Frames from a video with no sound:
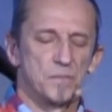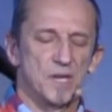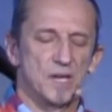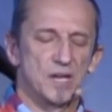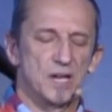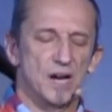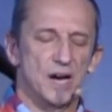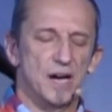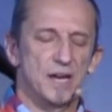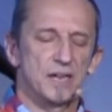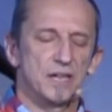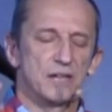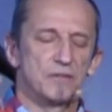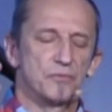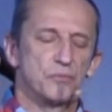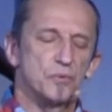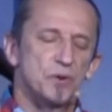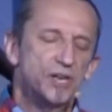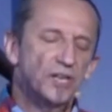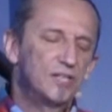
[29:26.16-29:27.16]
And God,
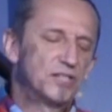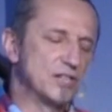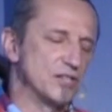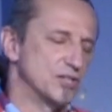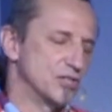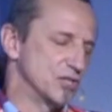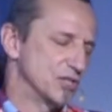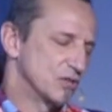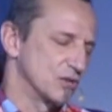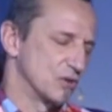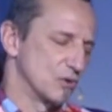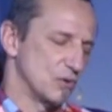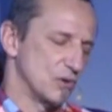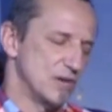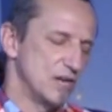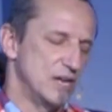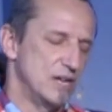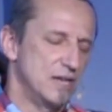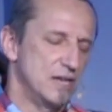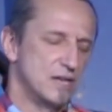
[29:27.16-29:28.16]
if we
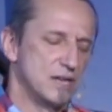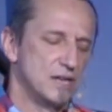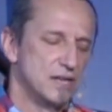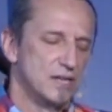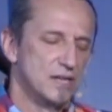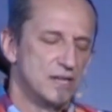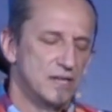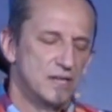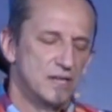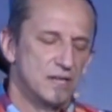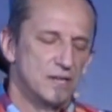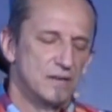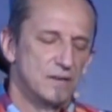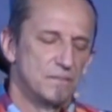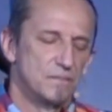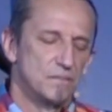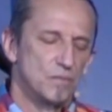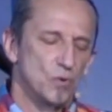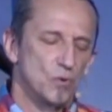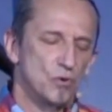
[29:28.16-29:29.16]
disagree
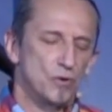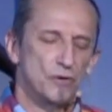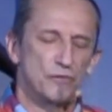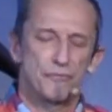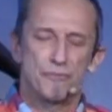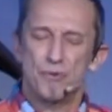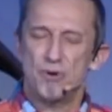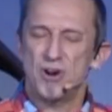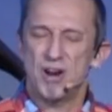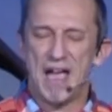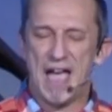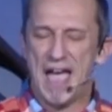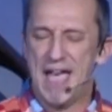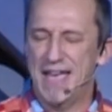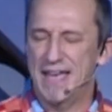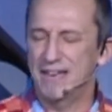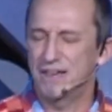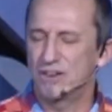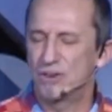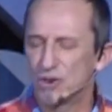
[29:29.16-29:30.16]
or if we're
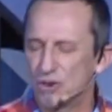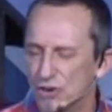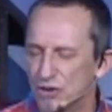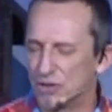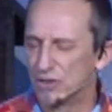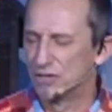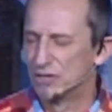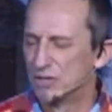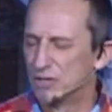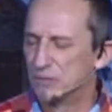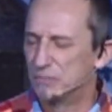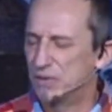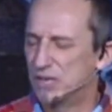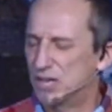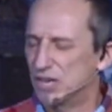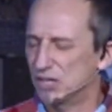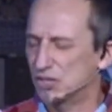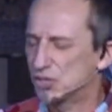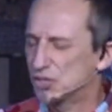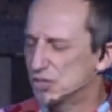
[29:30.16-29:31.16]
angered
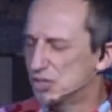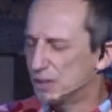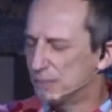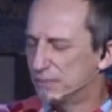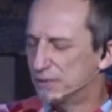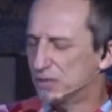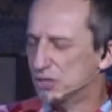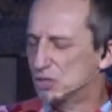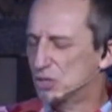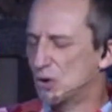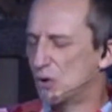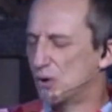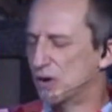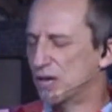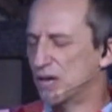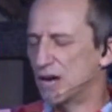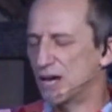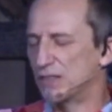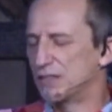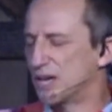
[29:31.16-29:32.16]
because something's
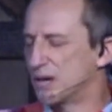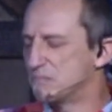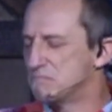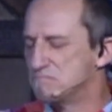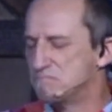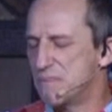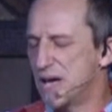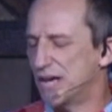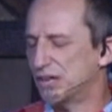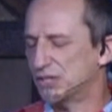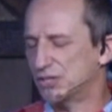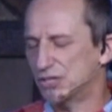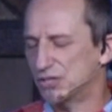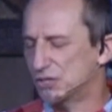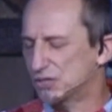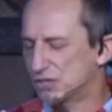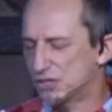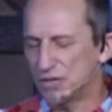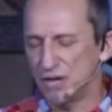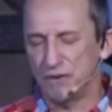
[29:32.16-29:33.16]
going on that
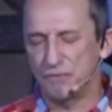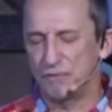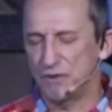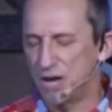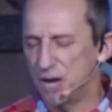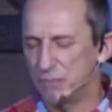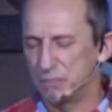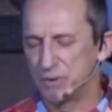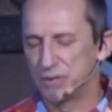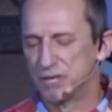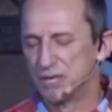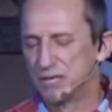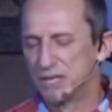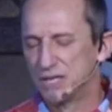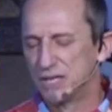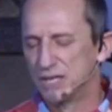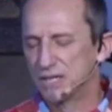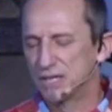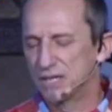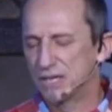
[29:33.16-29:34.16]
messes stuff up,
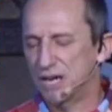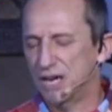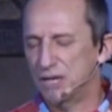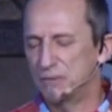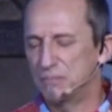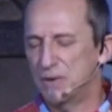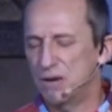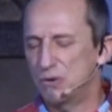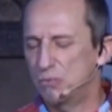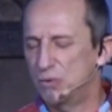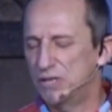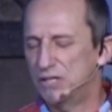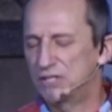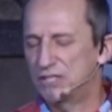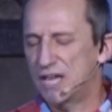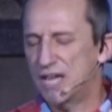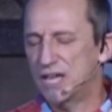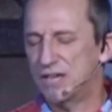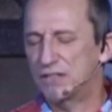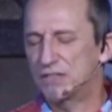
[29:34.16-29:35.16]
God, may we
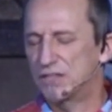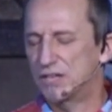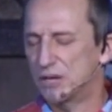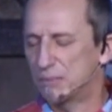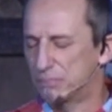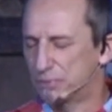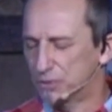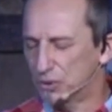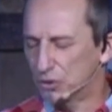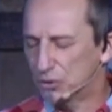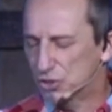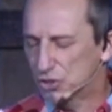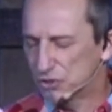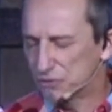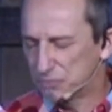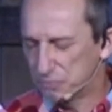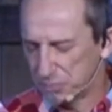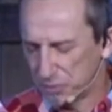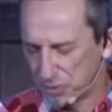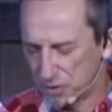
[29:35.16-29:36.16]
take the approach
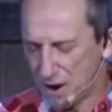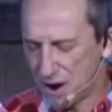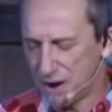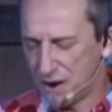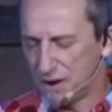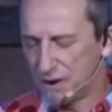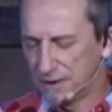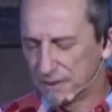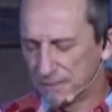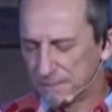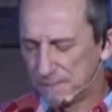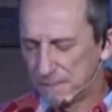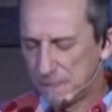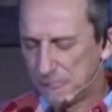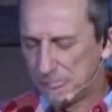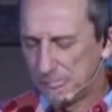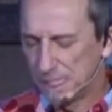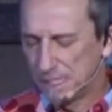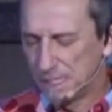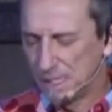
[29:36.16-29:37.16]
of prayer,
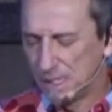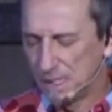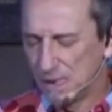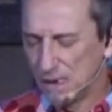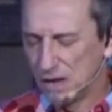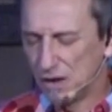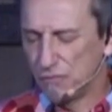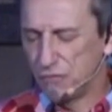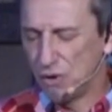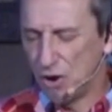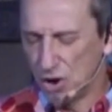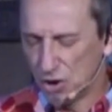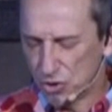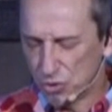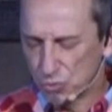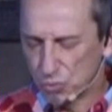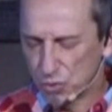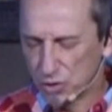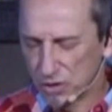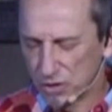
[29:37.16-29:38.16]
of
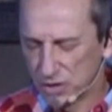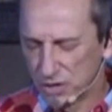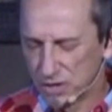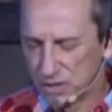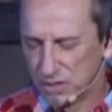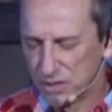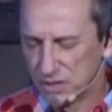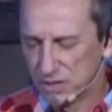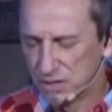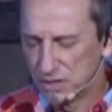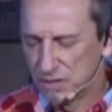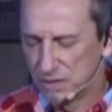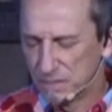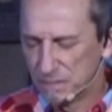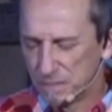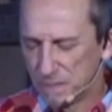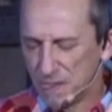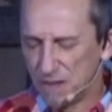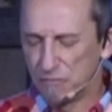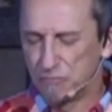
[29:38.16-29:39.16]
hard work,
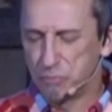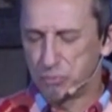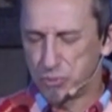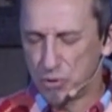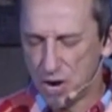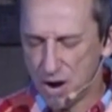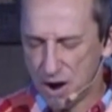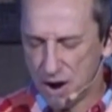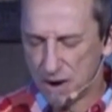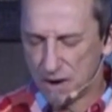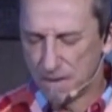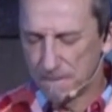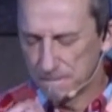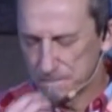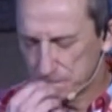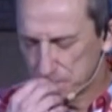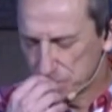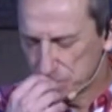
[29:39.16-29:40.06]
of prayer,